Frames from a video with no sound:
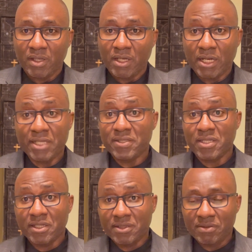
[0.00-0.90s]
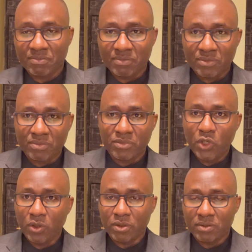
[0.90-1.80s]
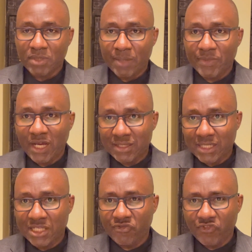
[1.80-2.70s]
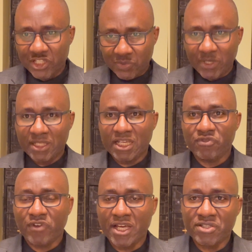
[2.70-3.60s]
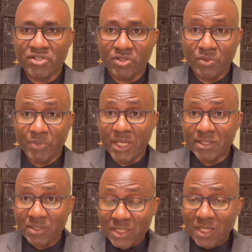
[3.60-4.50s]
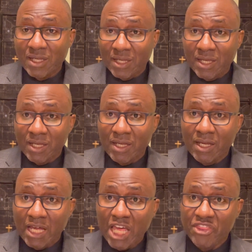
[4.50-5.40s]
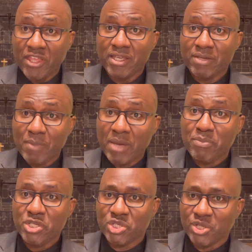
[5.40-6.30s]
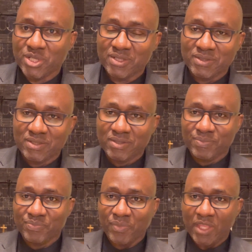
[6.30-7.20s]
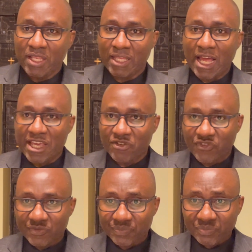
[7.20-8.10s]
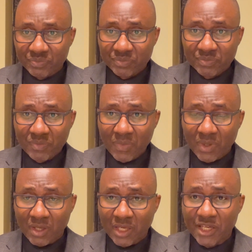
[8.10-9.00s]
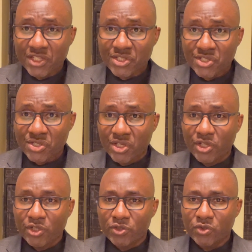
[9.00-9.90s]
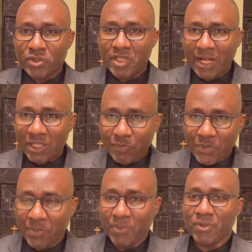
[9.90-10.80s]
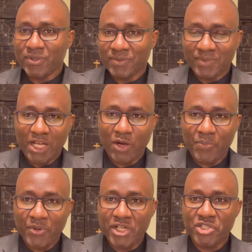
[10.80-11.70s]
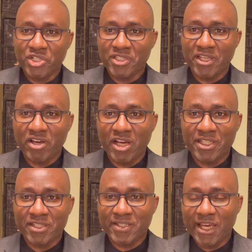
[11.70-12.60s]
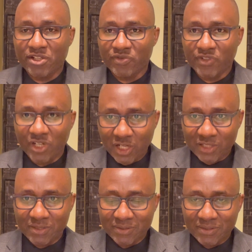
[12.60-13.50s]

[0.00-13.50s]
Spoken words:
And I said, no, I'm not an investment advisor, but I think my mission in life is to tell people how precious they are in the sight of God,